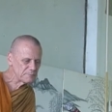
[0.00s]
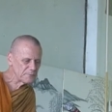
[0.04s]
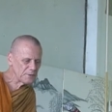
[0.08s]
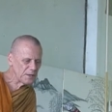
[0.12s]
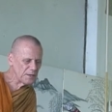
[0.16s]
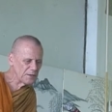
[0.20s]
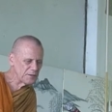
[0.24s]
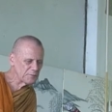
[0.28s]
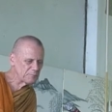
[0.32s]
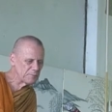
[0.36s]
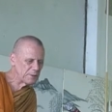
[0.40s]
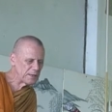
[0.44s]

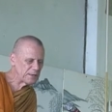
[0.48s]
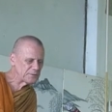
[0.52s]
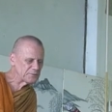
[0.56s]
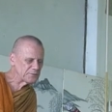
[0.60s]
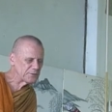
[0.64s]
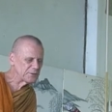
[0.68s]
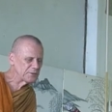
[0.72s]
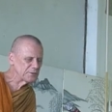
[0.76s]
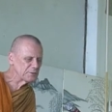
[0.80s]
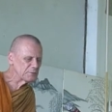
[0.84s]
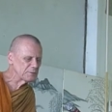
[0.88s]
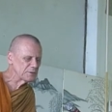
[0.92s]
and a bad
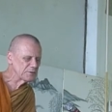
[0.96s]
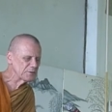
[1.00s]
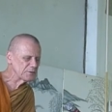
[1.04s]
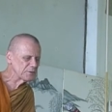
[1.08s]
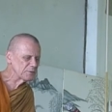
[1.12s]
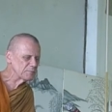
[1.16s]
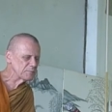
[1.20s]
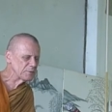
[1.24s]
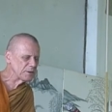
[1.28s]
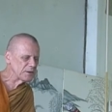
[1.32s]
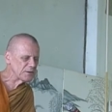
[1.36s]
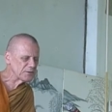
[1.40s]
deal with
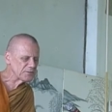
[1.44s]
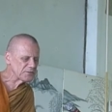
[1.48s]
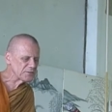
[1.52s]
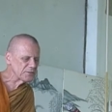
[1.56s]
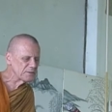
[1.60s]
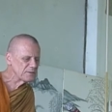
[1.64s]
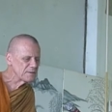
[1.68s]
your boss,